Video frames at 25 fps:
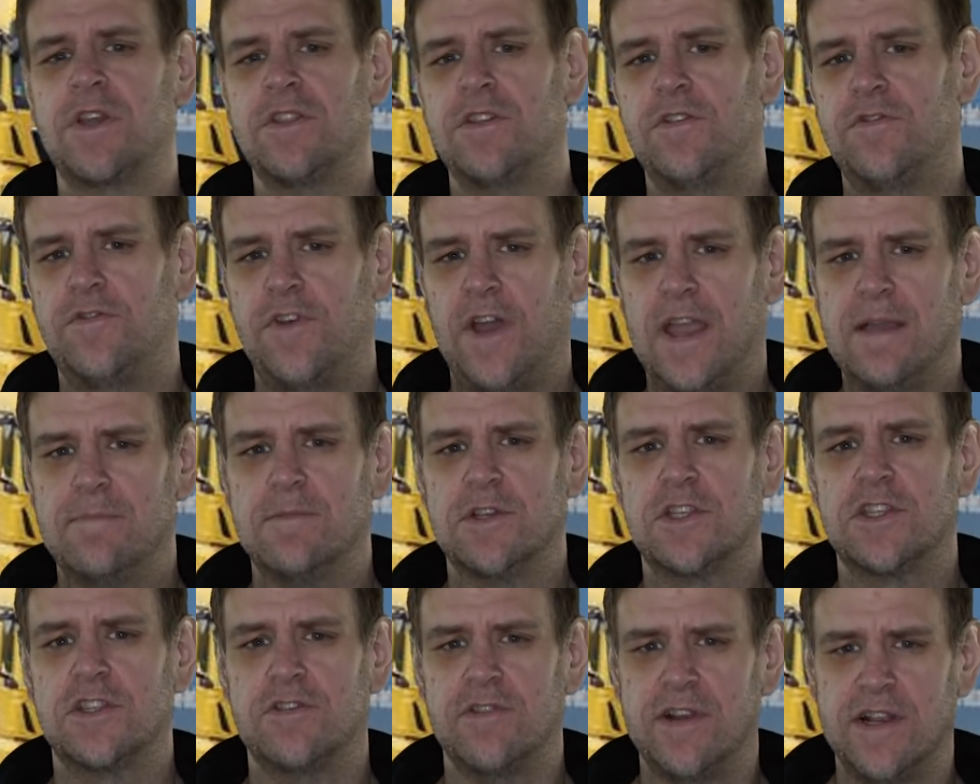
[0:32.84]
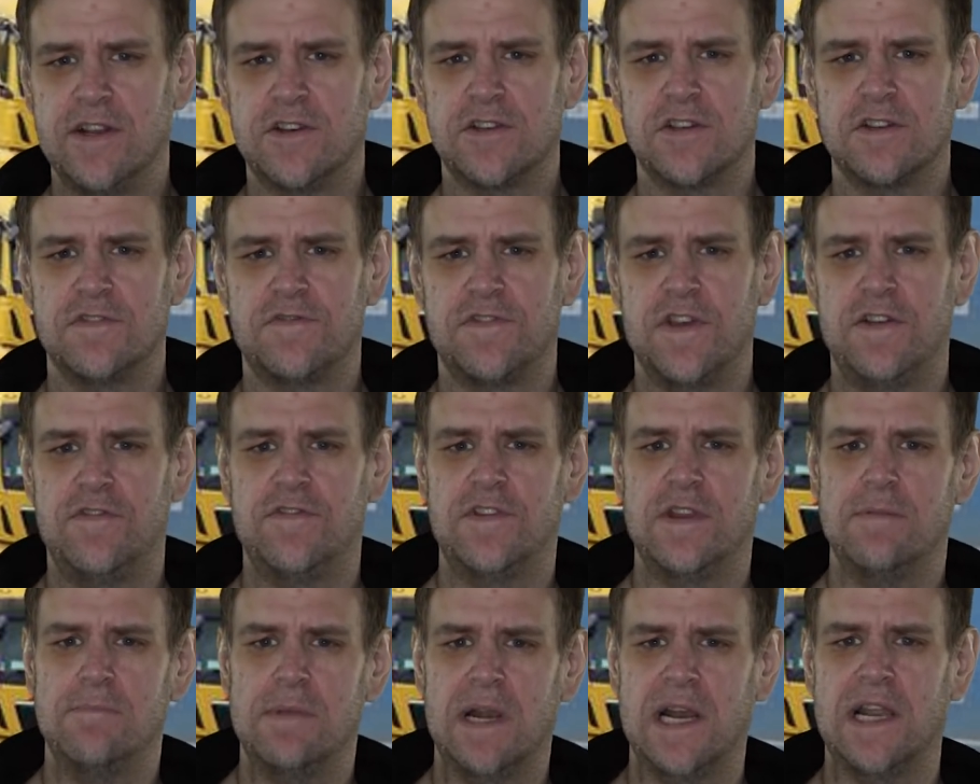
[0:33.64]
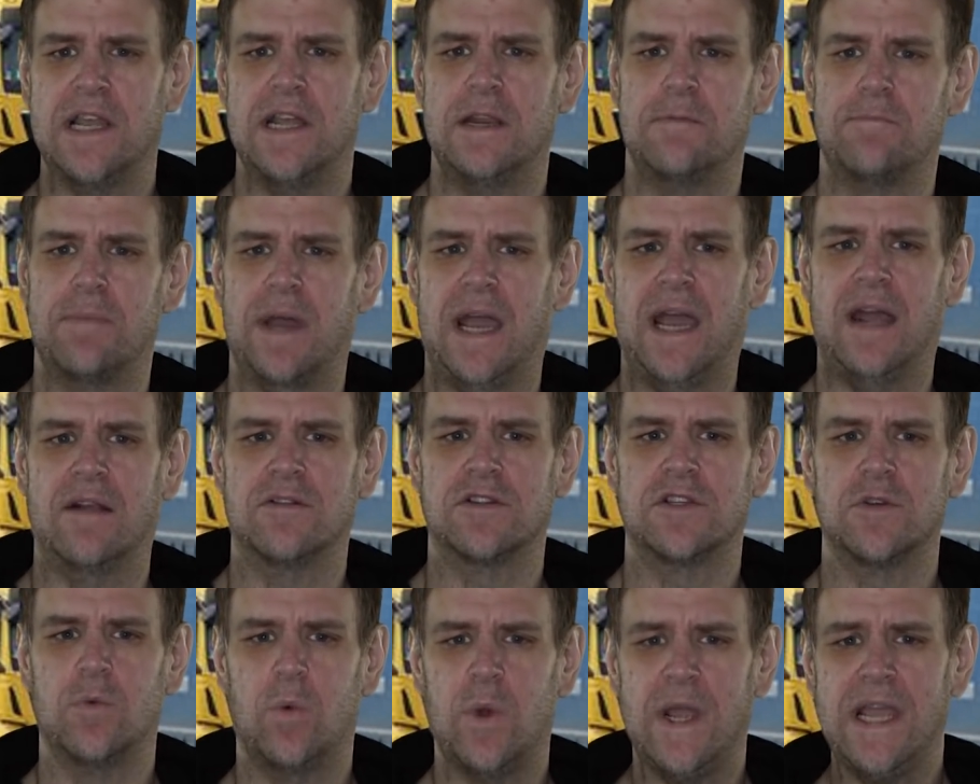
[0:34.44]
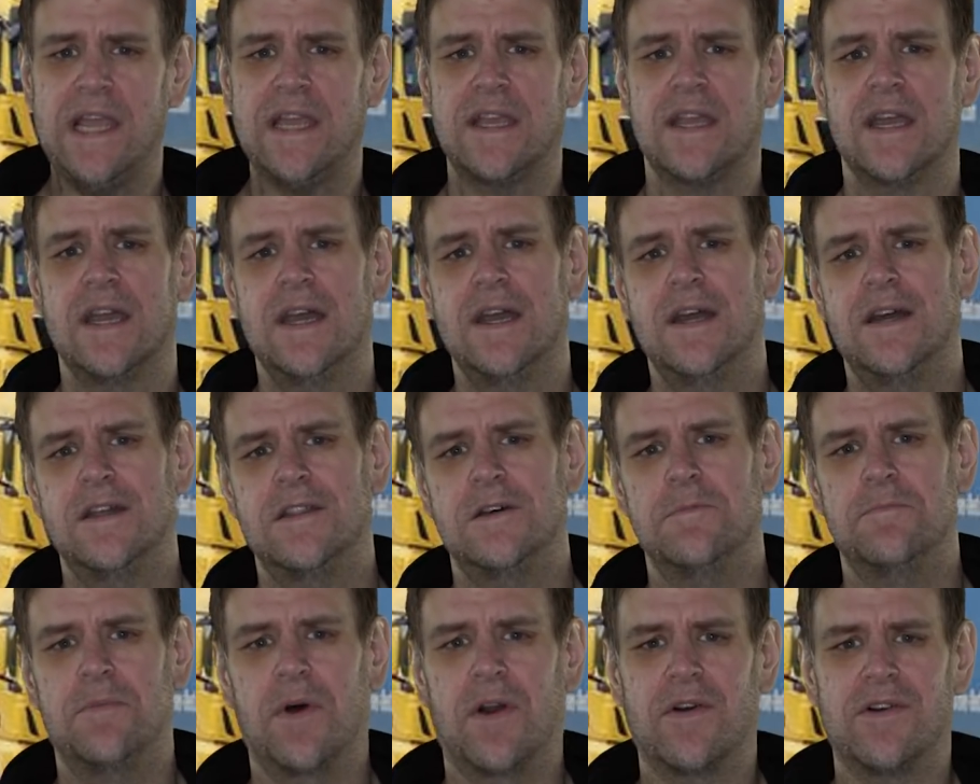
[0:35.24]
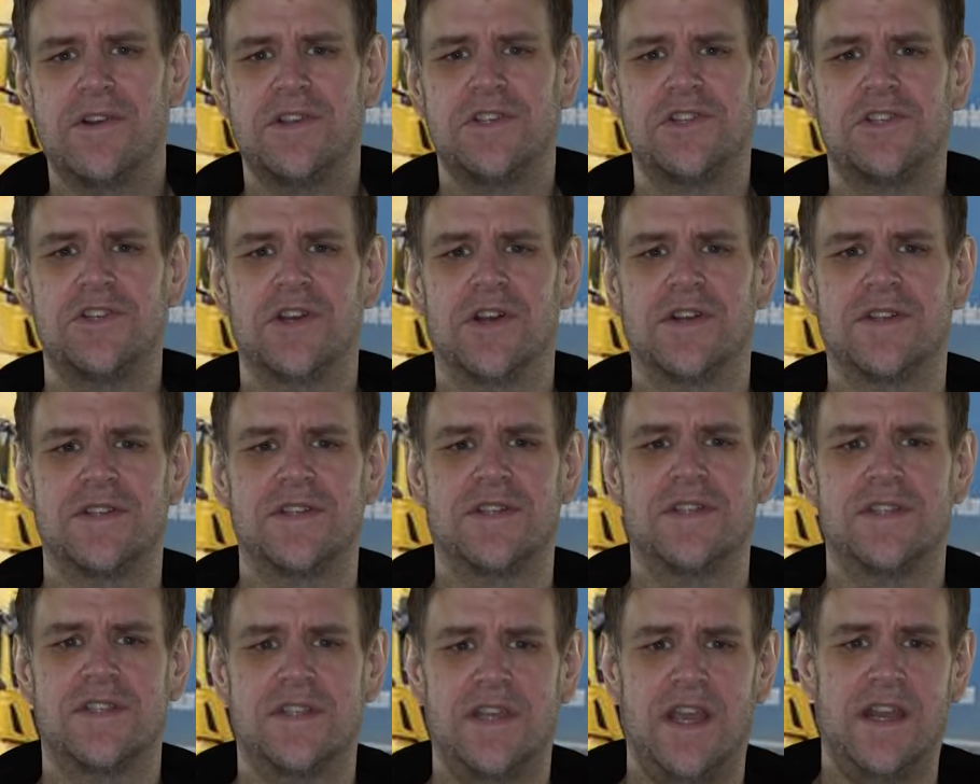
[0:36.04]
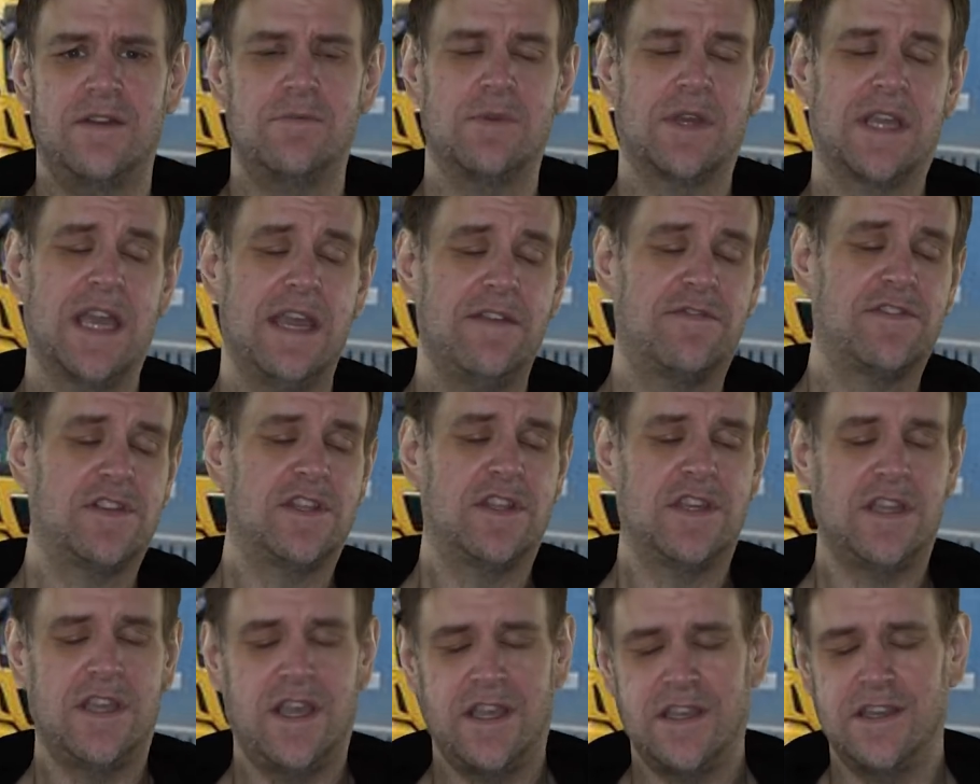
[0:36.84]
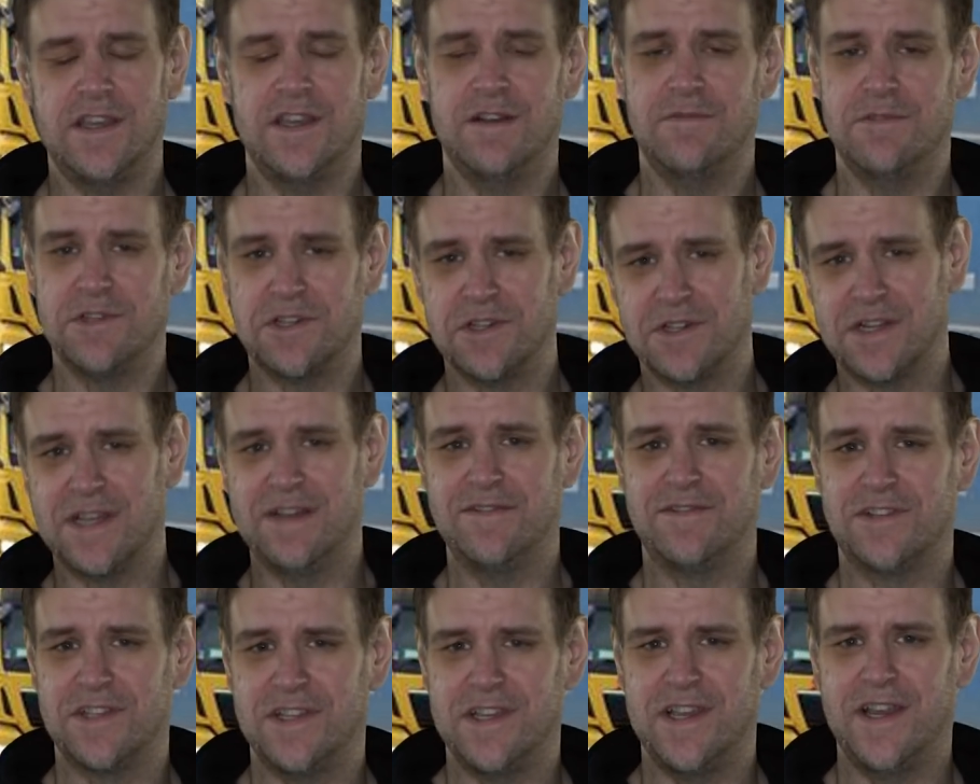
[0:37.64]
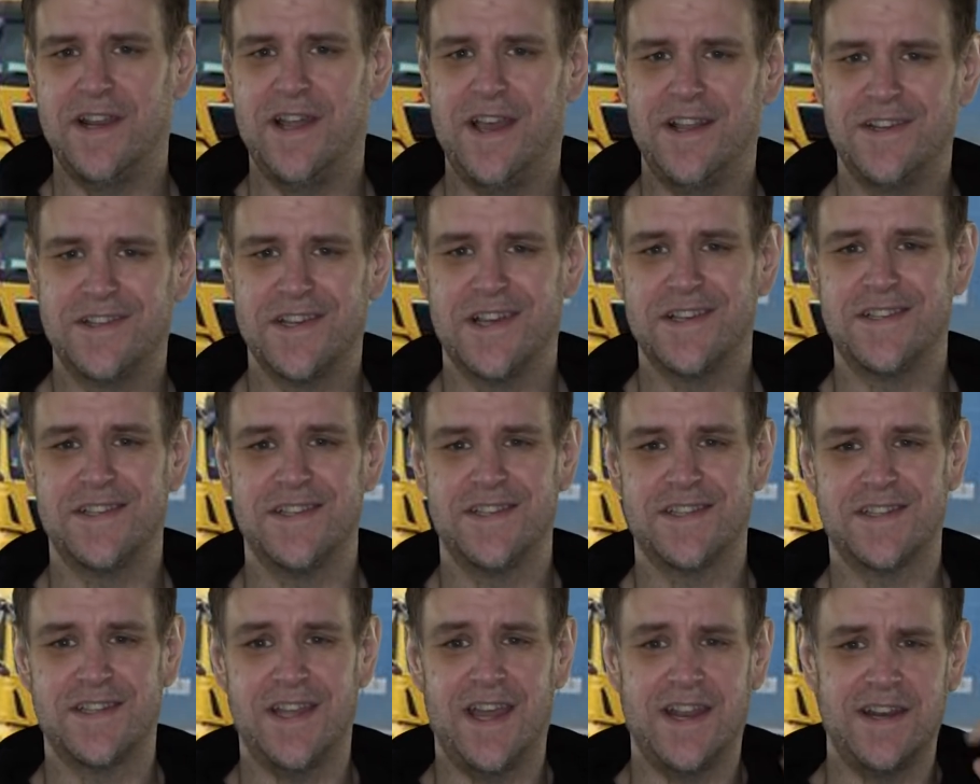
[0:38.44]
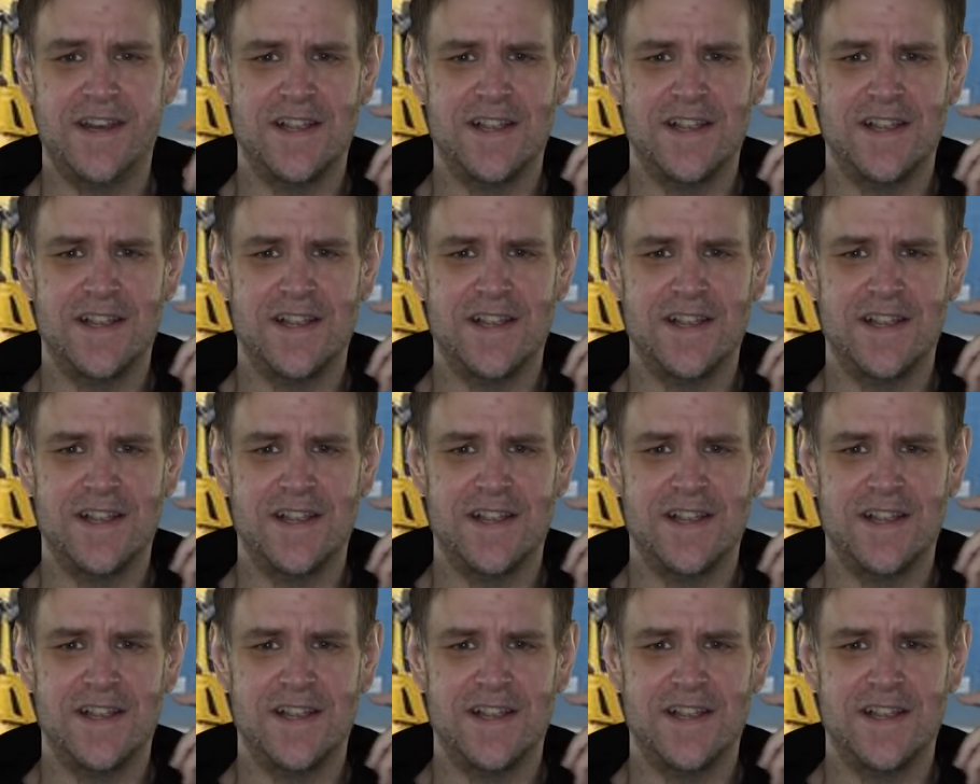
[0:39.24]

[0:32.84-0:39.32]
the famous £350 million a week that Boris Johnson said we give to the EU and we should give to the NHS instead.